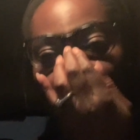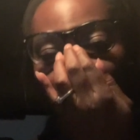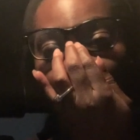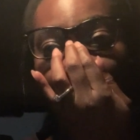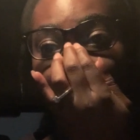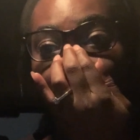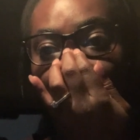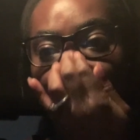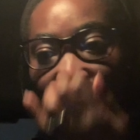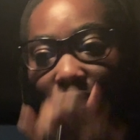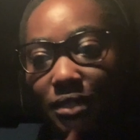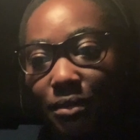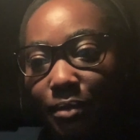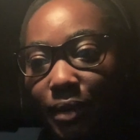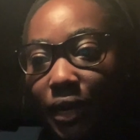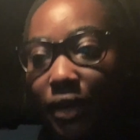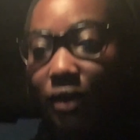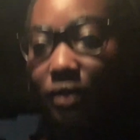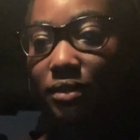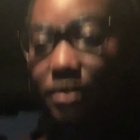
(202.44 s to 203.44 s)
It's
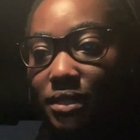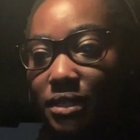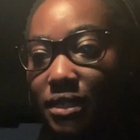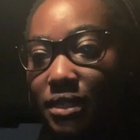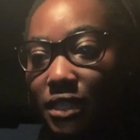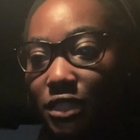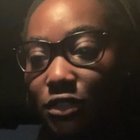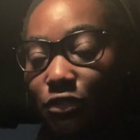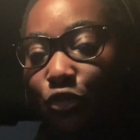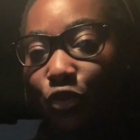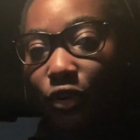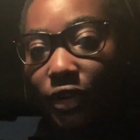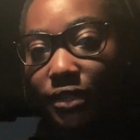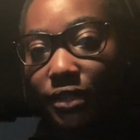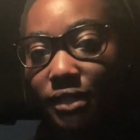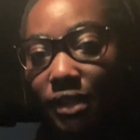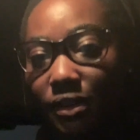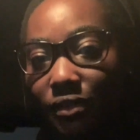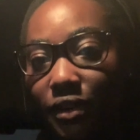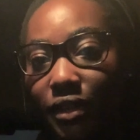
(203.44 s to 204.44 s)
about
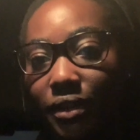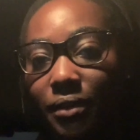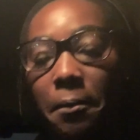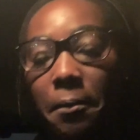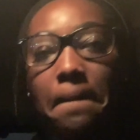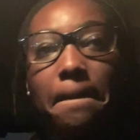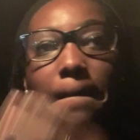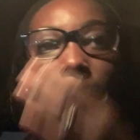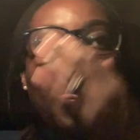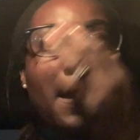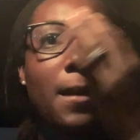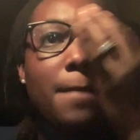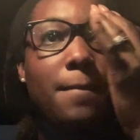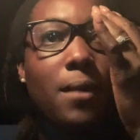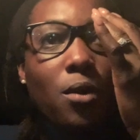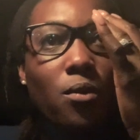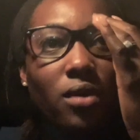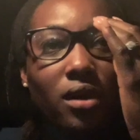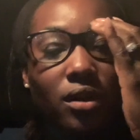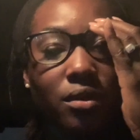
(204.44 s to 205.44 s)
6:47. I'm
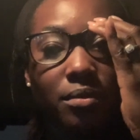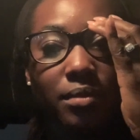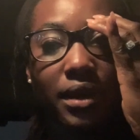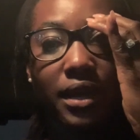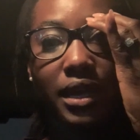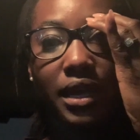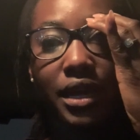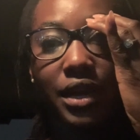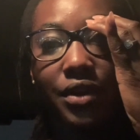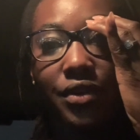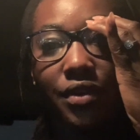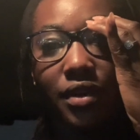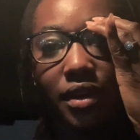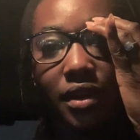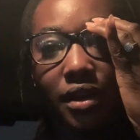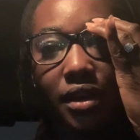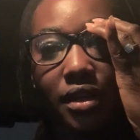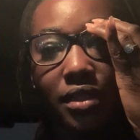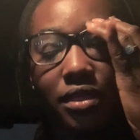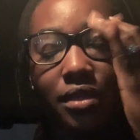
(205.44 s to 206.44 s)
around my area
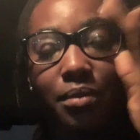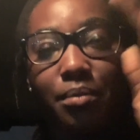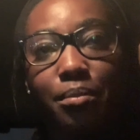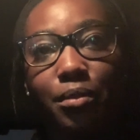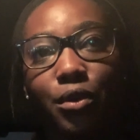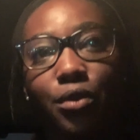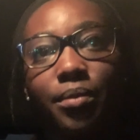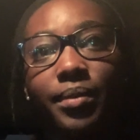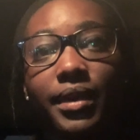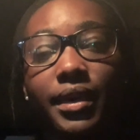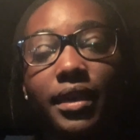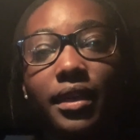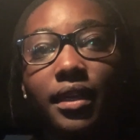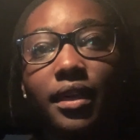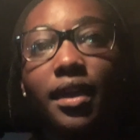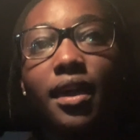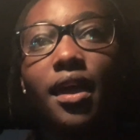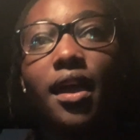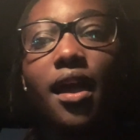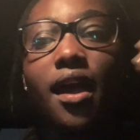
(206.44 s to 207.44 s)
at the moment.
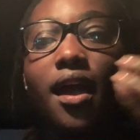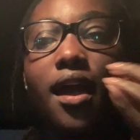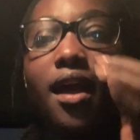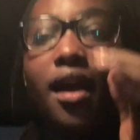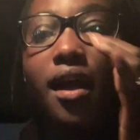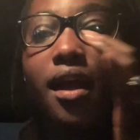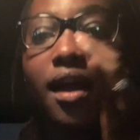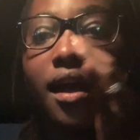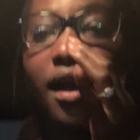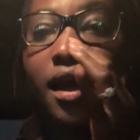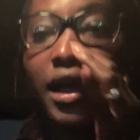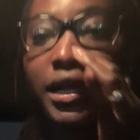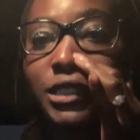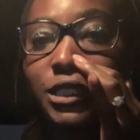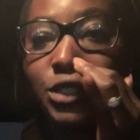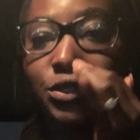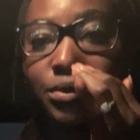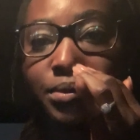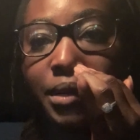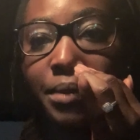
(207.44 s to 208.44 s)
I
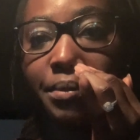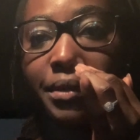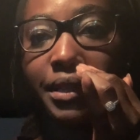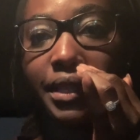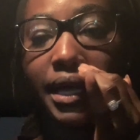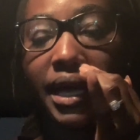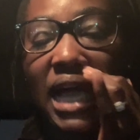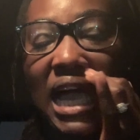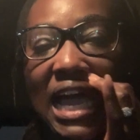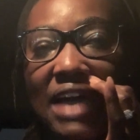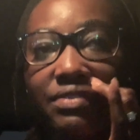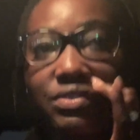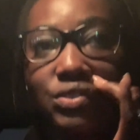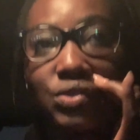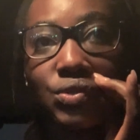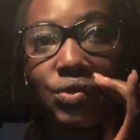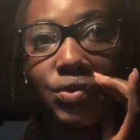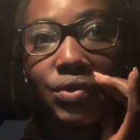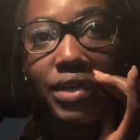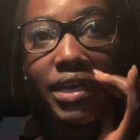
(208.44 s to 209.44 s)
just remembered that I have to
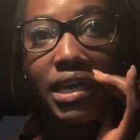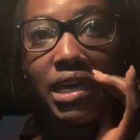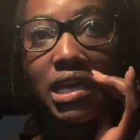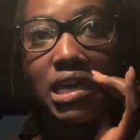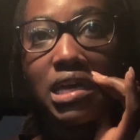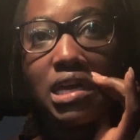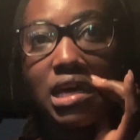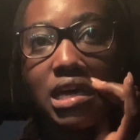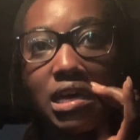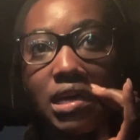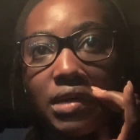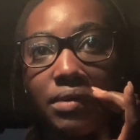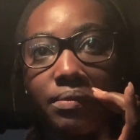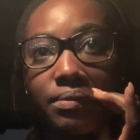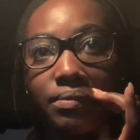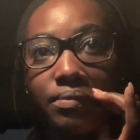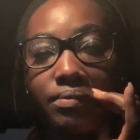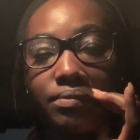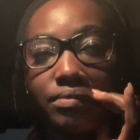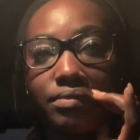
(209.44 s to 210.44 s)
go get
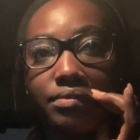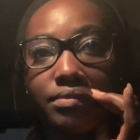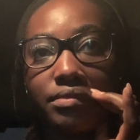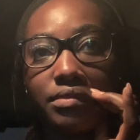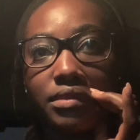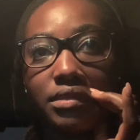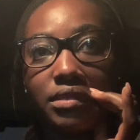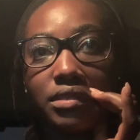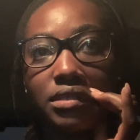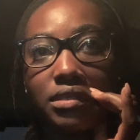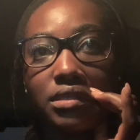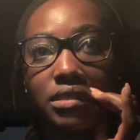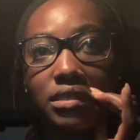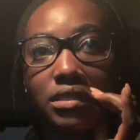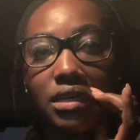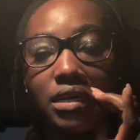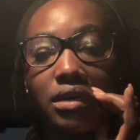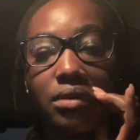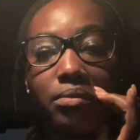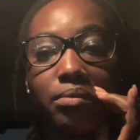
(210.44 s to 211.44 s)

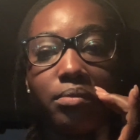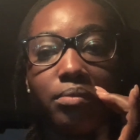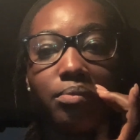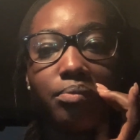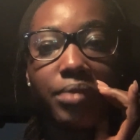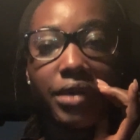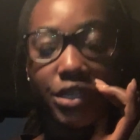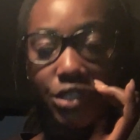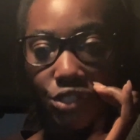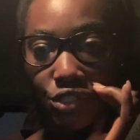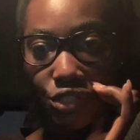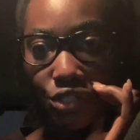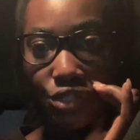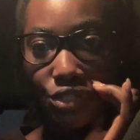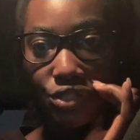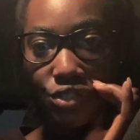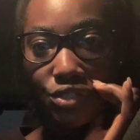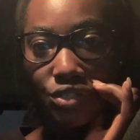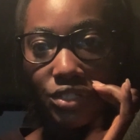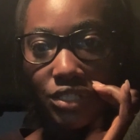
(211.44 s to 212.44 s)
some
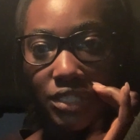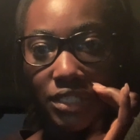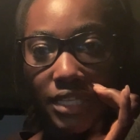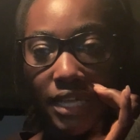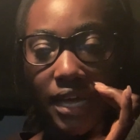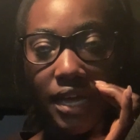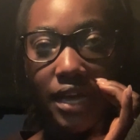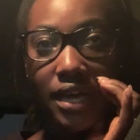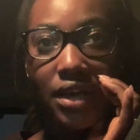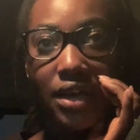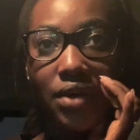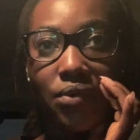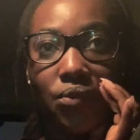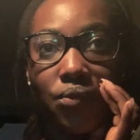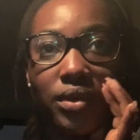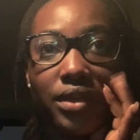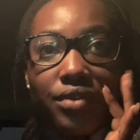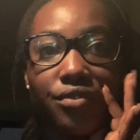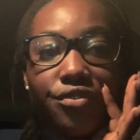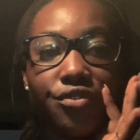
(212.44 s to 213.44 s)
pictures that
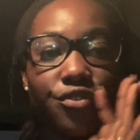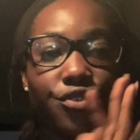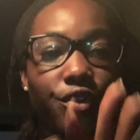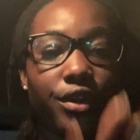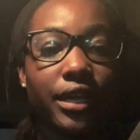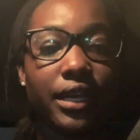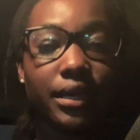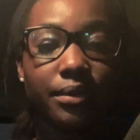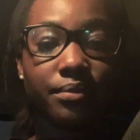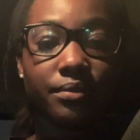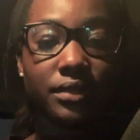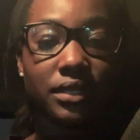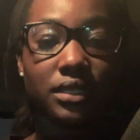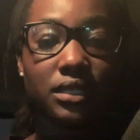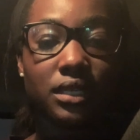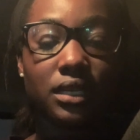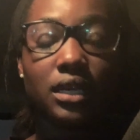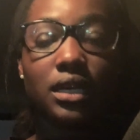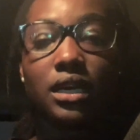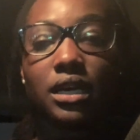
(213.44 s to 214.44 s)
we framed
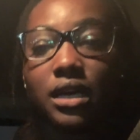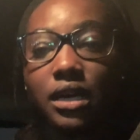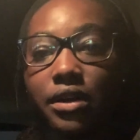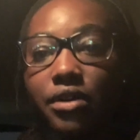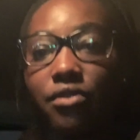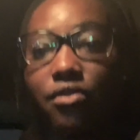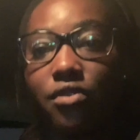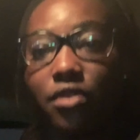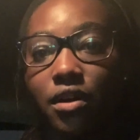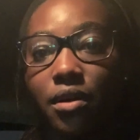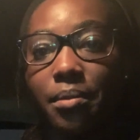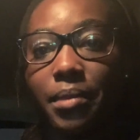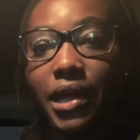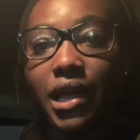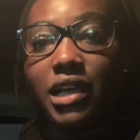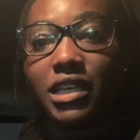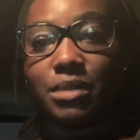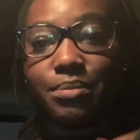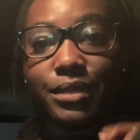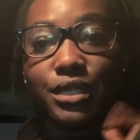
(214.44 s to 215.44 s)
from my
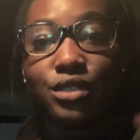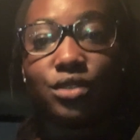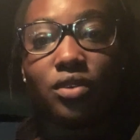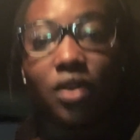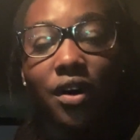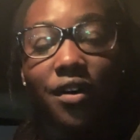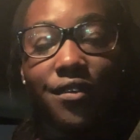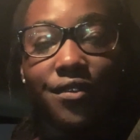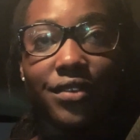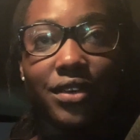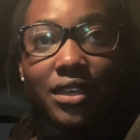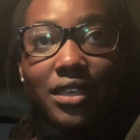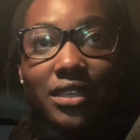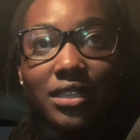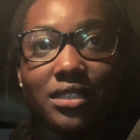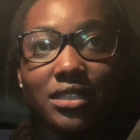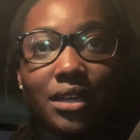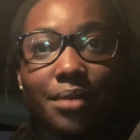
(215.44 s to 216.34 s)
husband's office.